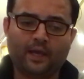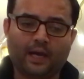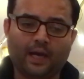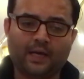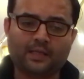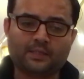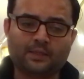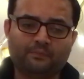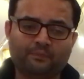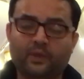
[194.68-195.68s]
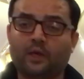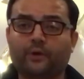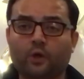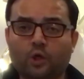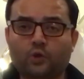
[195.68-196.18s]
And they
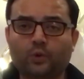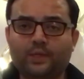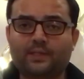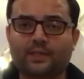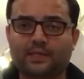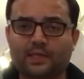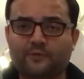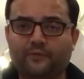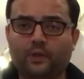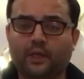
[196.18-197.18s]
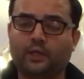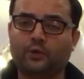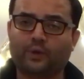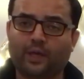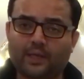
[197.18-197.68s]
were not only successful in
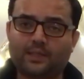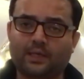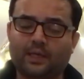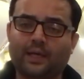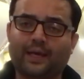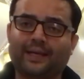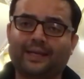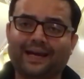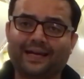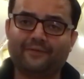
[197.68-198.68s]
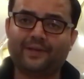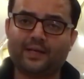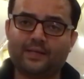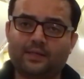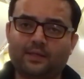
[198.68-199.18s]
uniting and
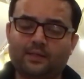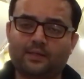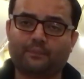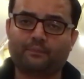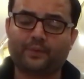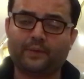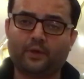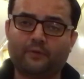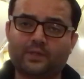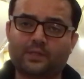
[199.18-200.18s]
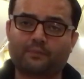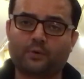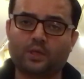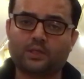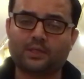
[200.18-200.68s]
galvanizing the people of the
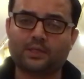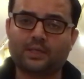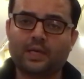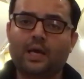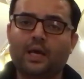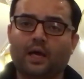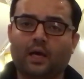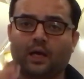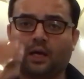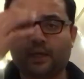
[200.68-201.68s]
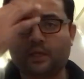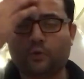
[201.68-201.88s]
subcontinent, not